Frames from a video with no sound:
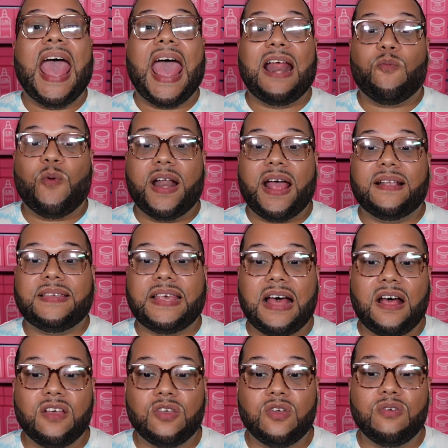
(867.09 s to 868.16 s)
And when I
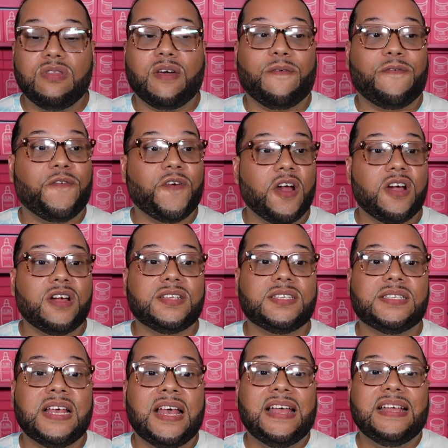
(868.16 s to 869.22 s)
tell you, the
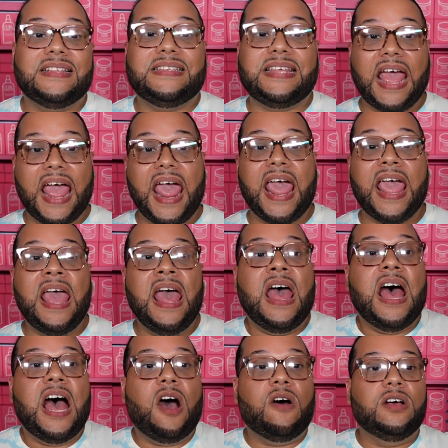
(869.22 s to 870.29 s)
first day,
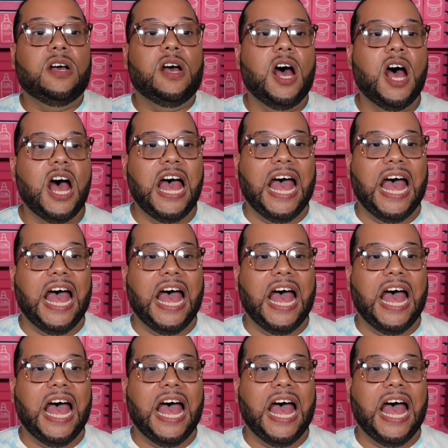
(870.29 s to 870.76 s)
oh,